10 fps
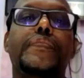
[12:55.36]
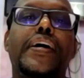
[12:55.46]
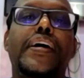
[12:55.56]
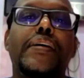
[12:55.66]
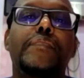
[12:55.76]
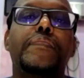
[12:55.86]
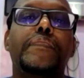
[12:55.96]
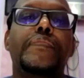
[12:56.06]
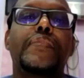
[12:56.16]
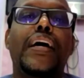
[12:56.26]
And
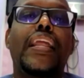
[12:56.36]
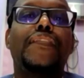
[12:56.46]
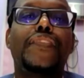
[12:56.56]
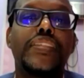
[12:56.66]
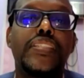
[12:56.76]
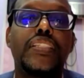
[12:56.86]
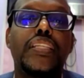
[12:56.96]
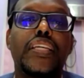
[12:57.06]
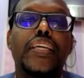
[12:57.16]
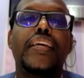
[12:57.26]

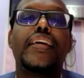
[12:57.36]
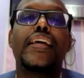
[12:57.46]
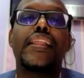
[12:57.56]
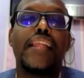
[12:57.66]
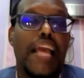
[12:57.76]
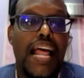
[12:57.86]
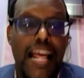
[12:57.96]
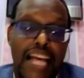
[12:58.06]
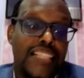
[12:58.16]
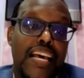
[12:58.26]
obviously,
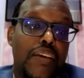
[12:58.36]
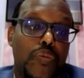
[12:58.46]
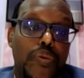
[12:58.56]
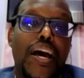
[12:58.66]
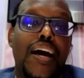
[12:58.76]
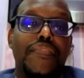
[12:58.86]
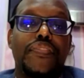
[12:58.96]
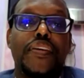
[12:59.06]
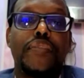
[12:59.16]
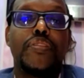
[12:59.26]
as I would have if
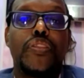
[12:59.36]
I'm